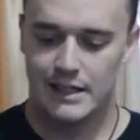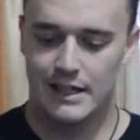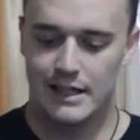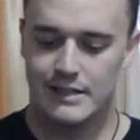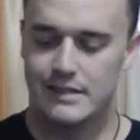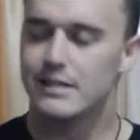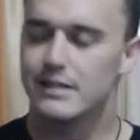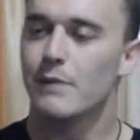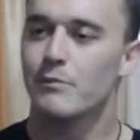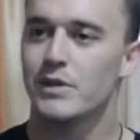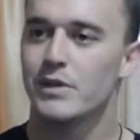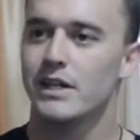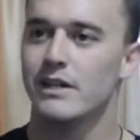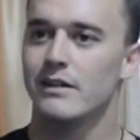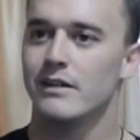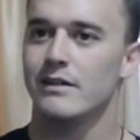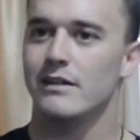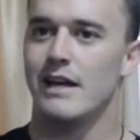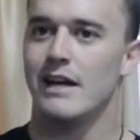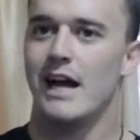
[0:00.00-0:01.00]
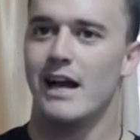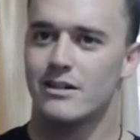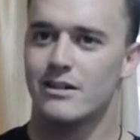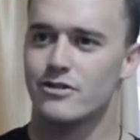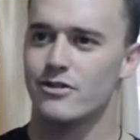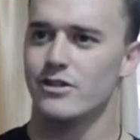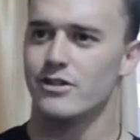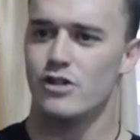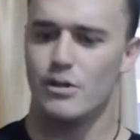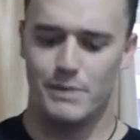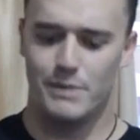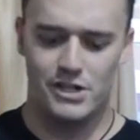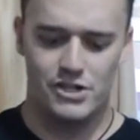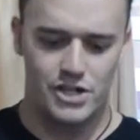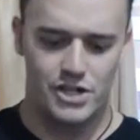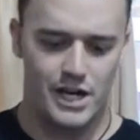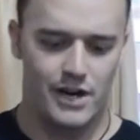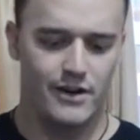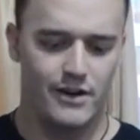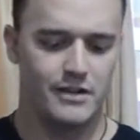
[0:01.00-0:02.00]
It's something actually to be
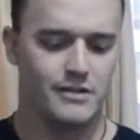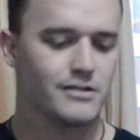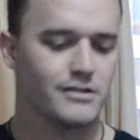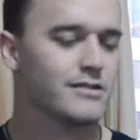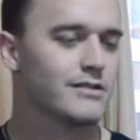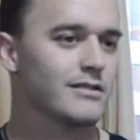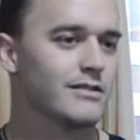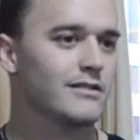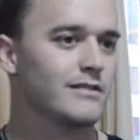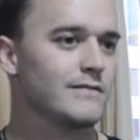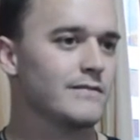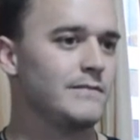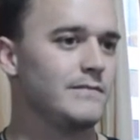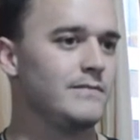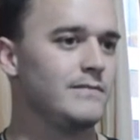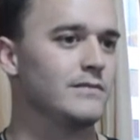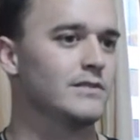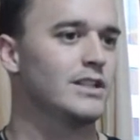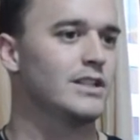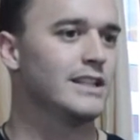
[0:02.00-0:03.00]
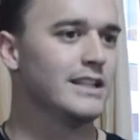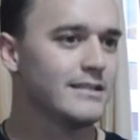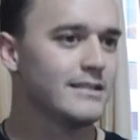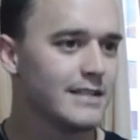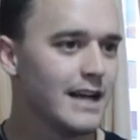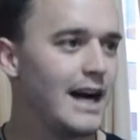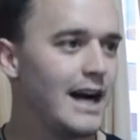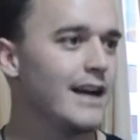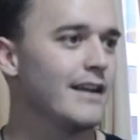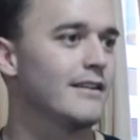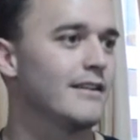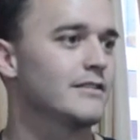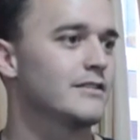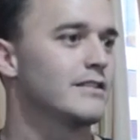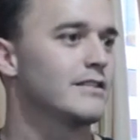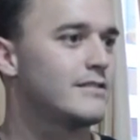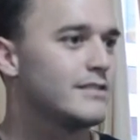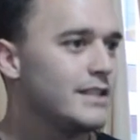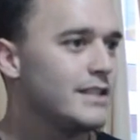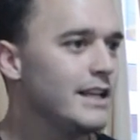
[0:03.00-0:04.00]
cherished, to desire,
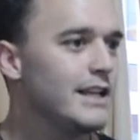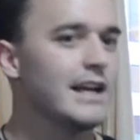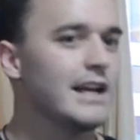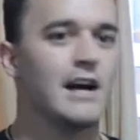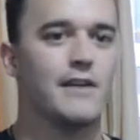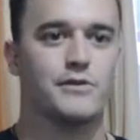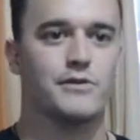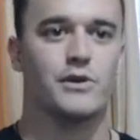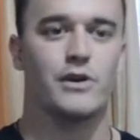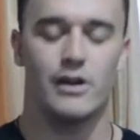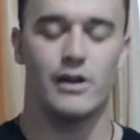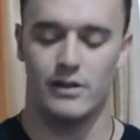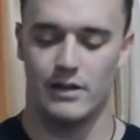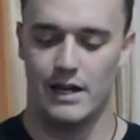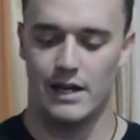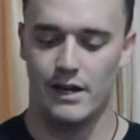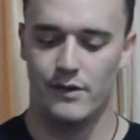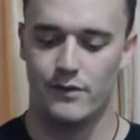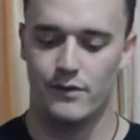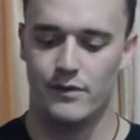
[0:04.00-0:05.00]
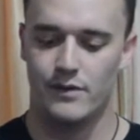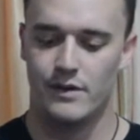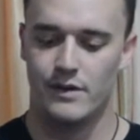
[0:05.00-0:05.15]
to seek after in our life.